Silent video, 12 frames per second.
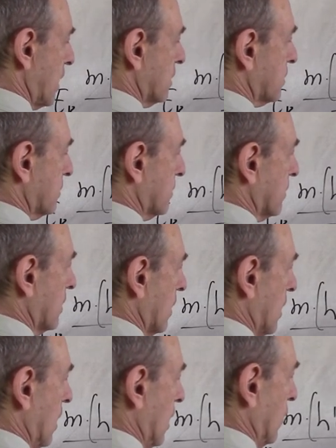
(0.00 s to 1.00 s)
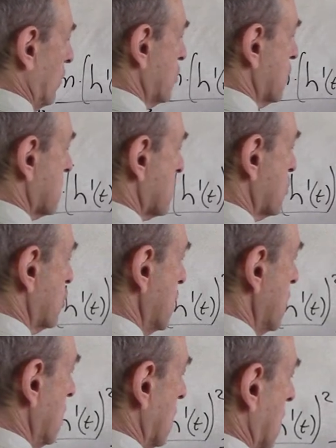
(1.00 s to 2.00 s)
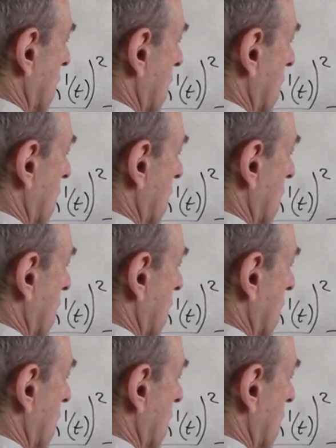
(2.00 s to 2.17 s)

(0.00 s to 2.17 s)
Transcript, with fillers: right? Which is G,